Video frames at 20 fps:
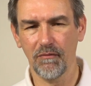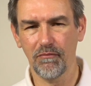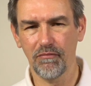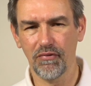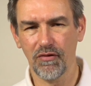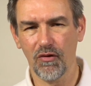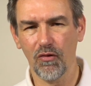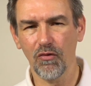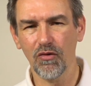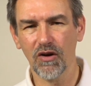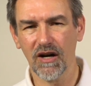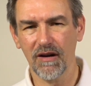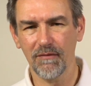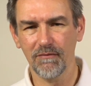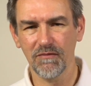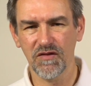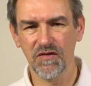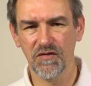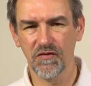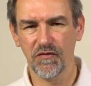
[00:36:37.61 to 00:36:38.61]

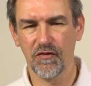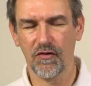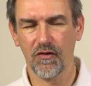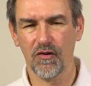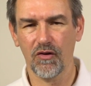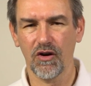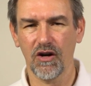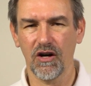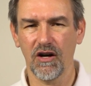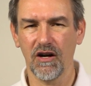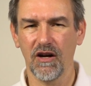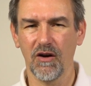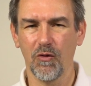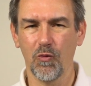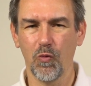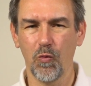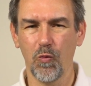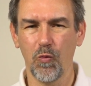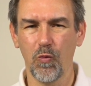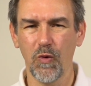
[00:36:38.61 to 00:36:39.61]
programs
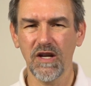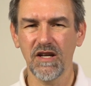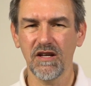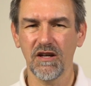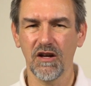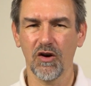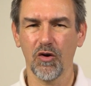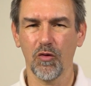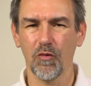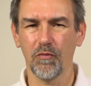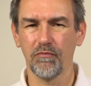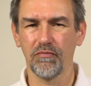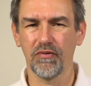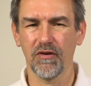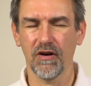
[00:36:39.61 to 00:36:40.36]
for video